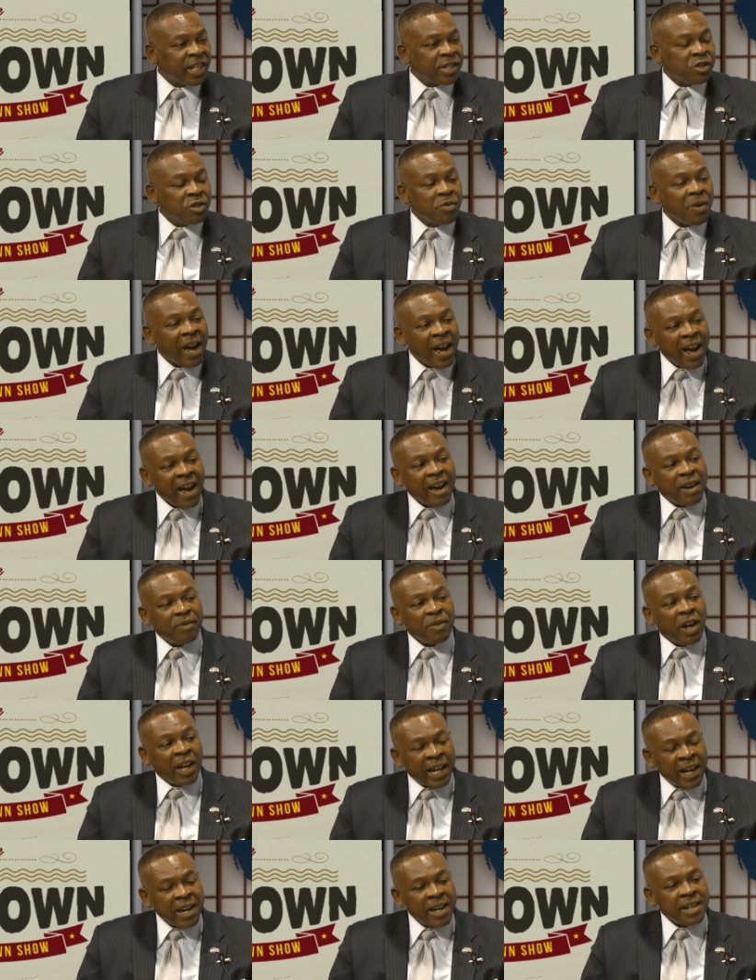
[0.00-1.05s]
that you have.
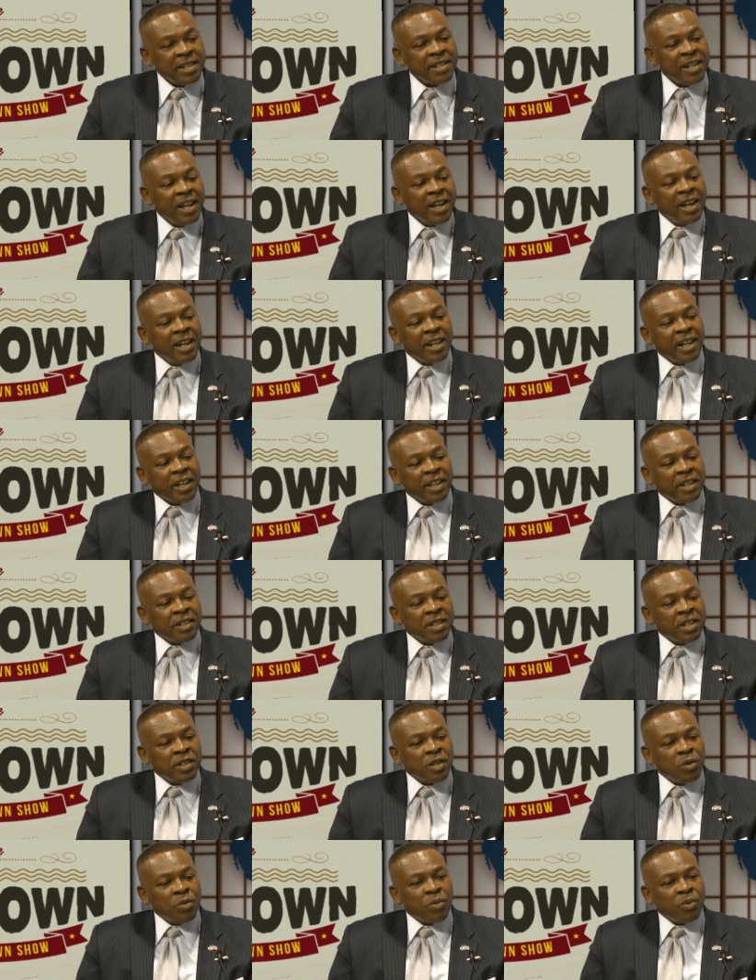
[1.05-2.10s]
And,
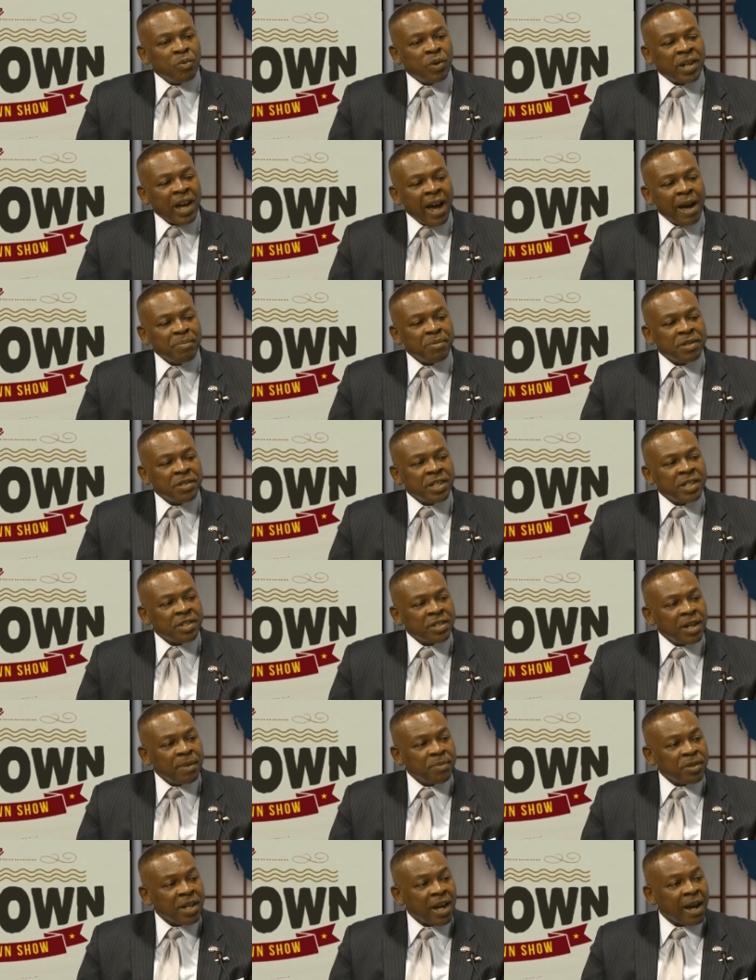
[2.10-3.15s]
what happens is
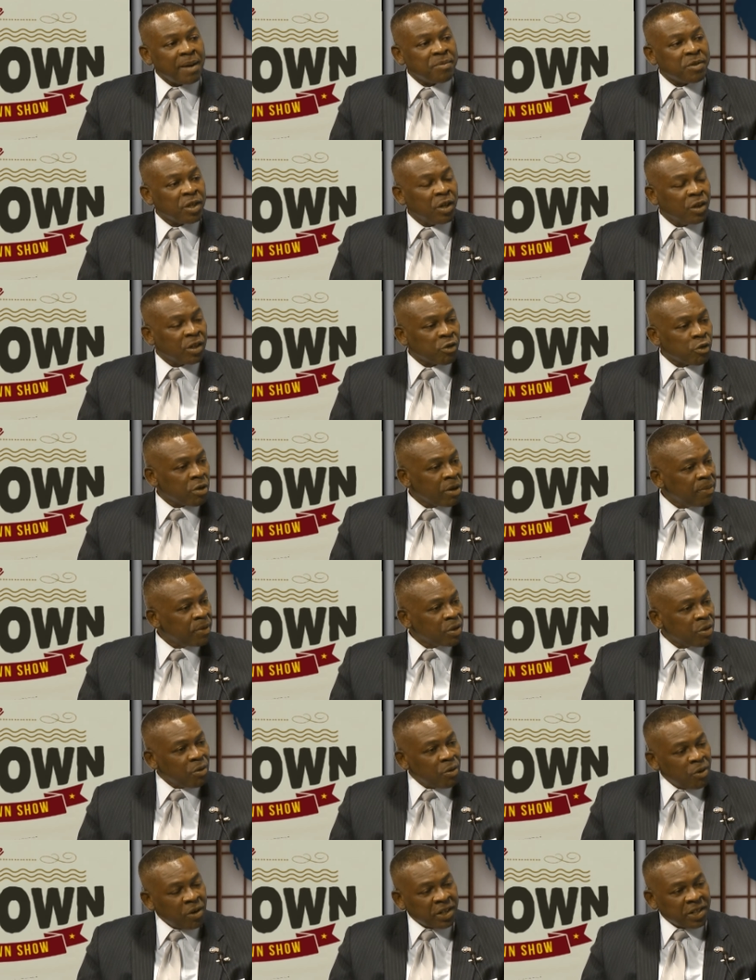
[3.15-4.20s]
sometimes a
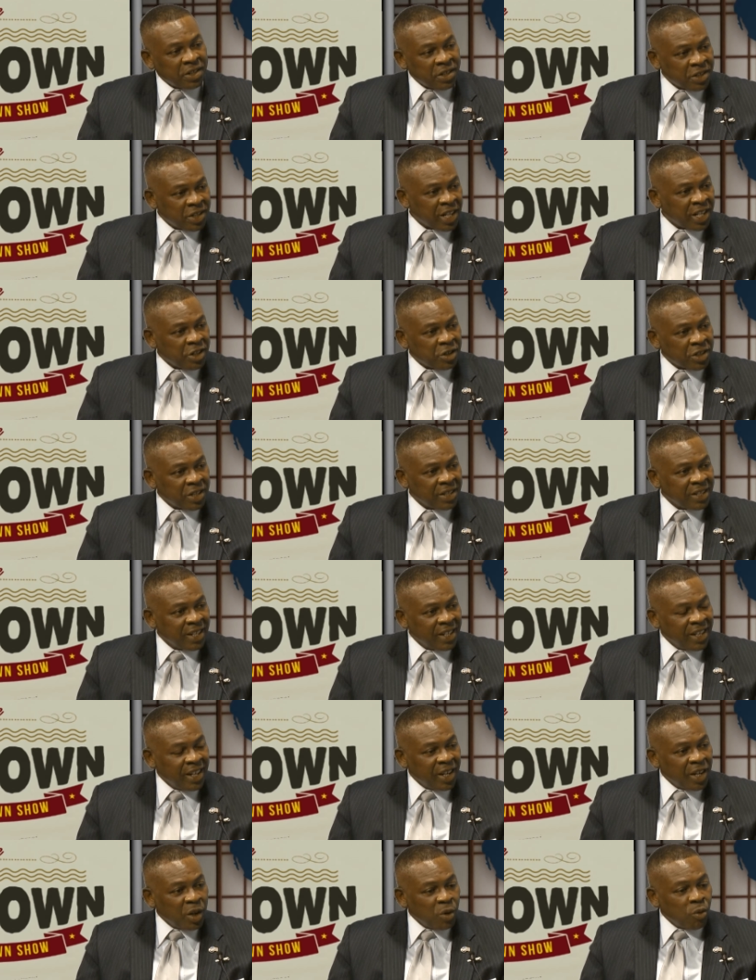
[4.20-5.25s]
criminal organization
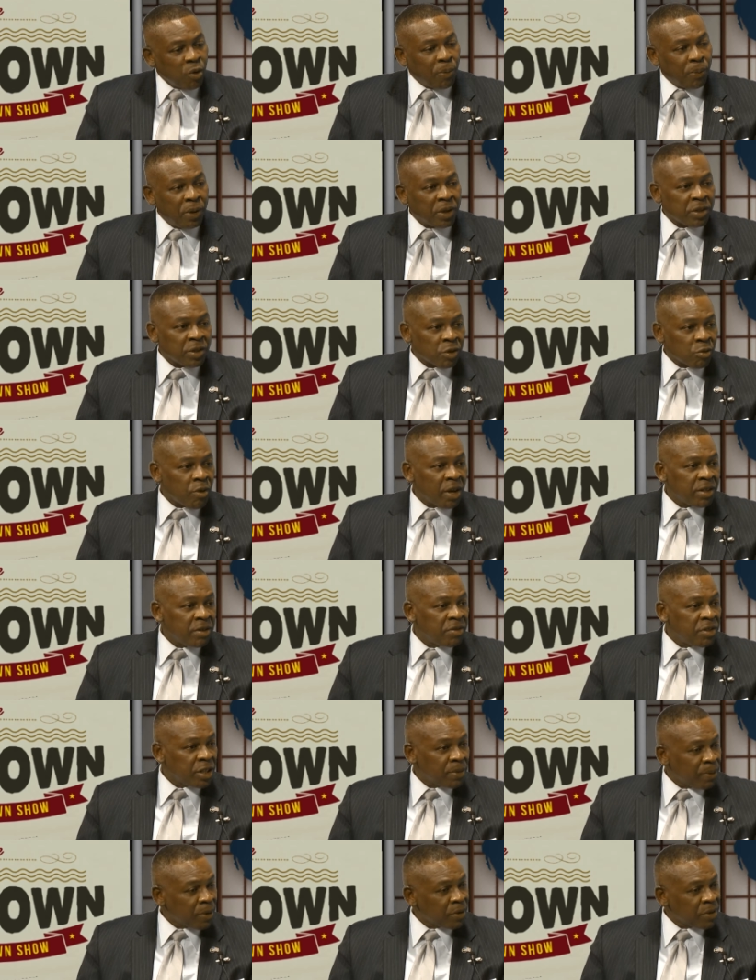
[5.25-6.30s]
will put a threat on
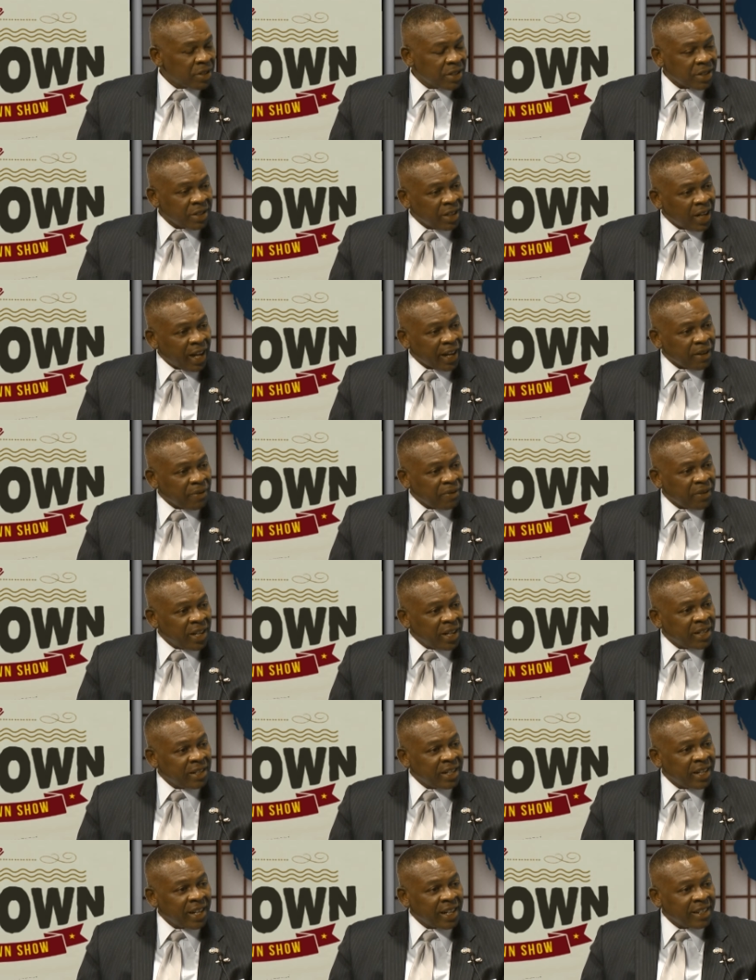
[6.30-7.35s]
this person's life,
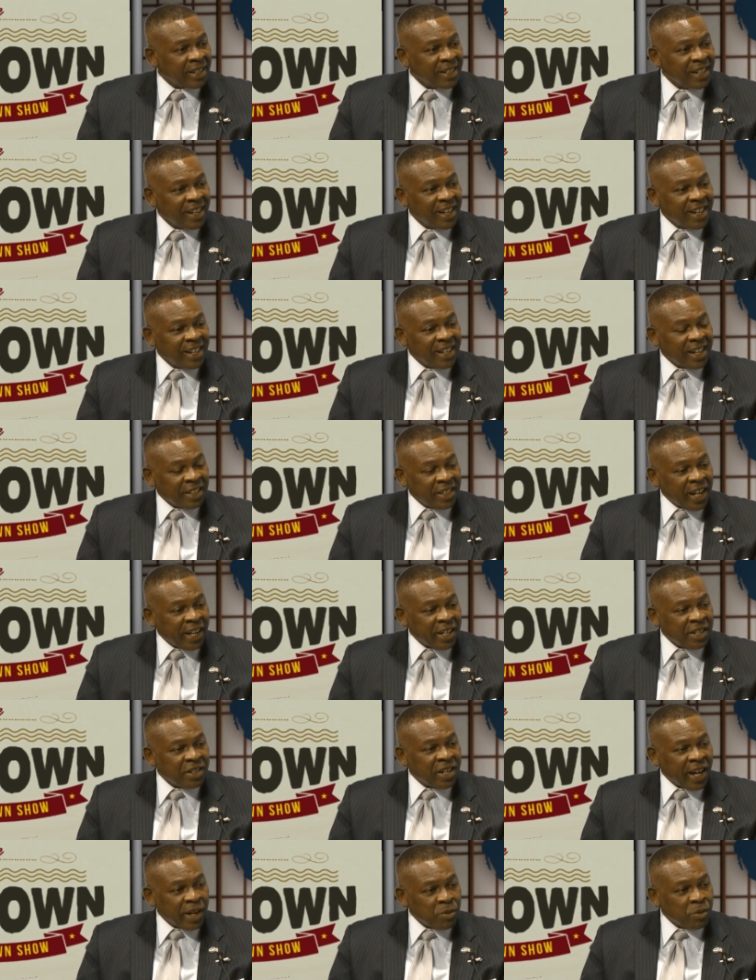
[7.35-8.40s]
and then
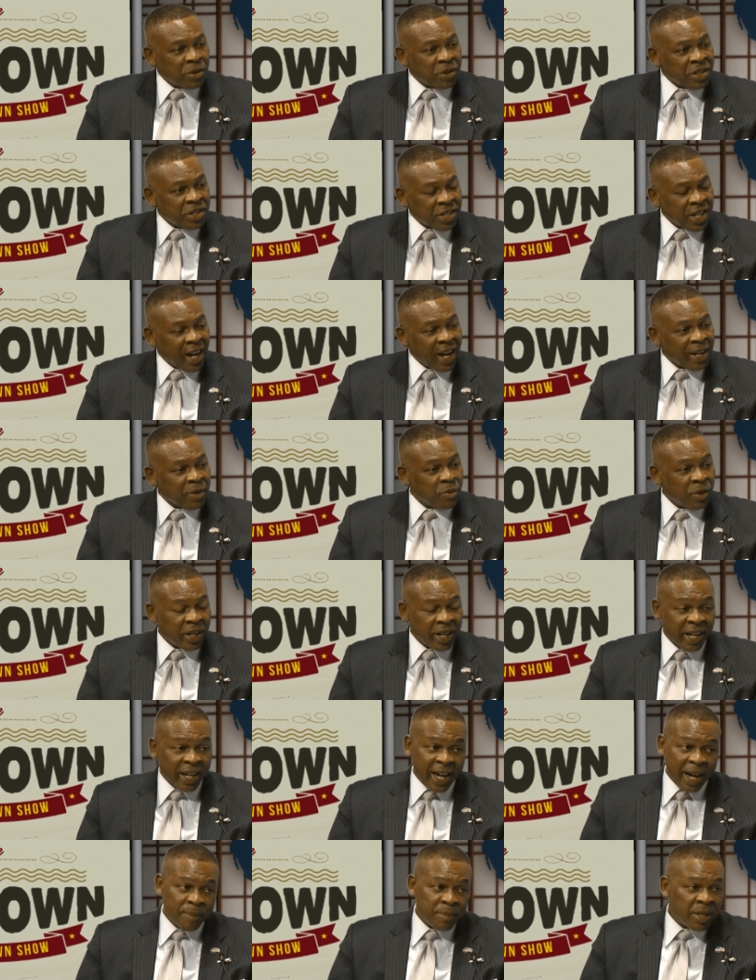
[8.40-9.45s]
they will decide, well,
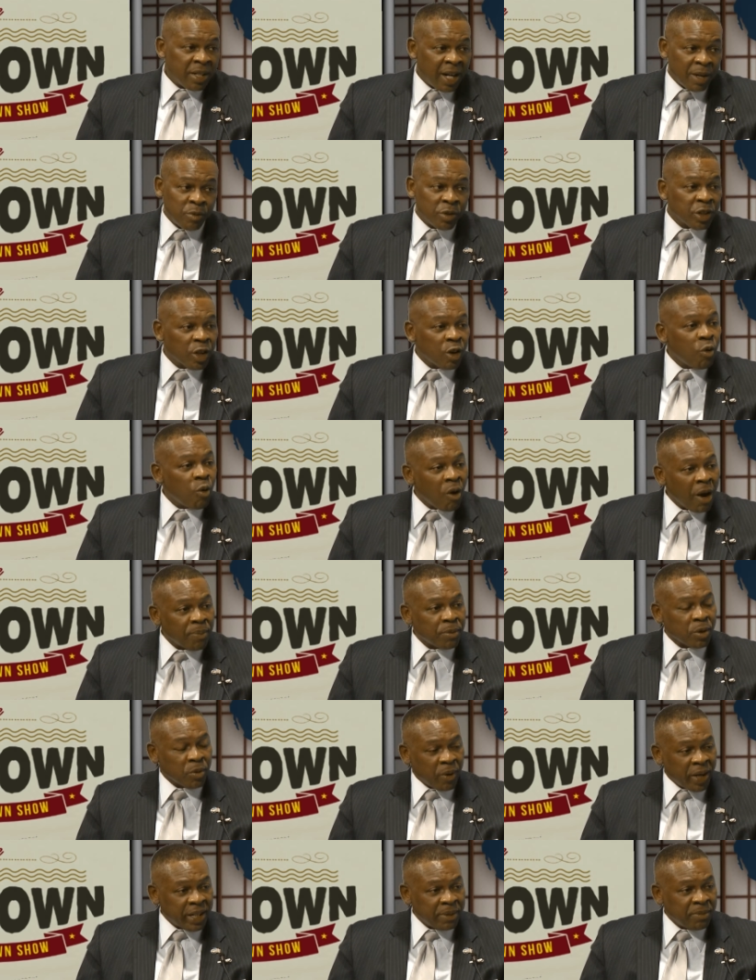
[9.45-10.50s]
hey, I want to
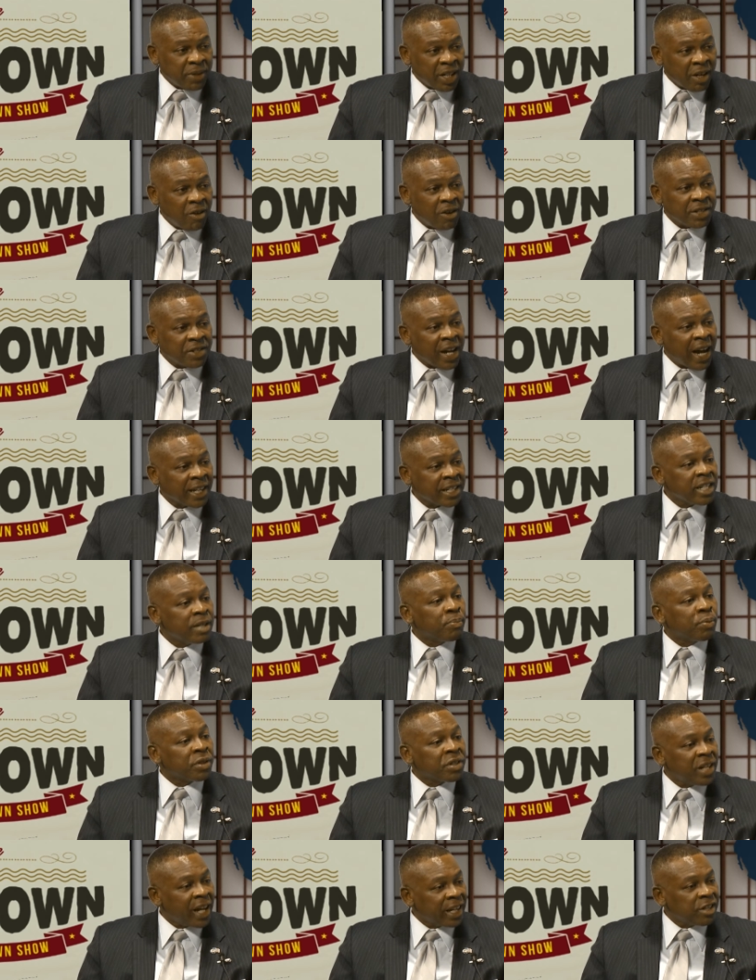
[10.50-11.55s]
cooperate because I need
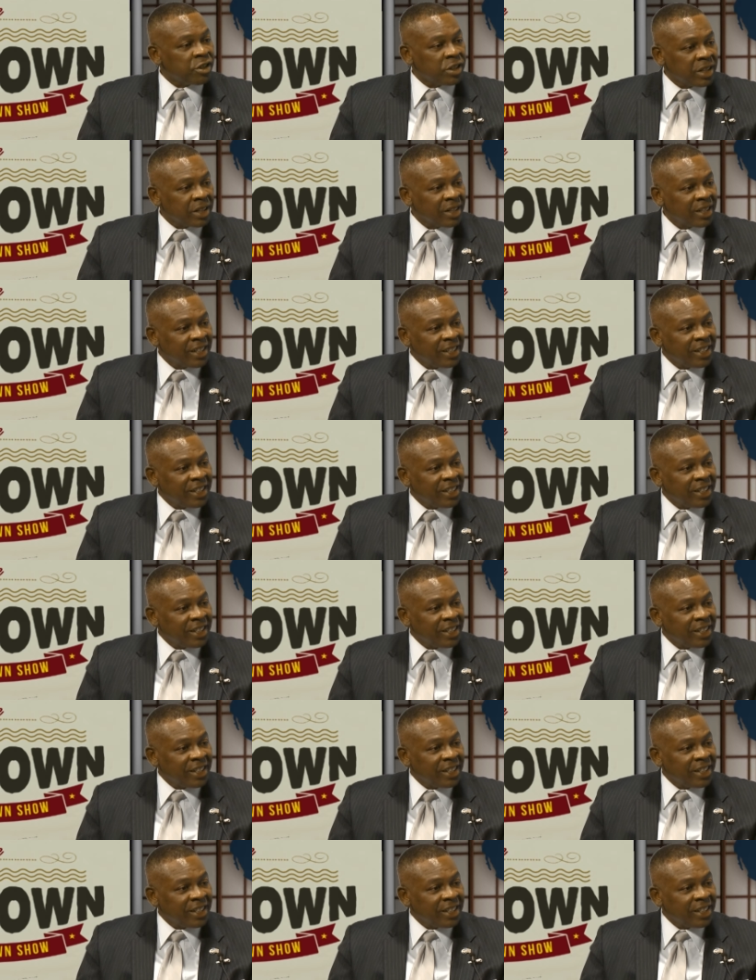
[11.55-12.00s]
protection.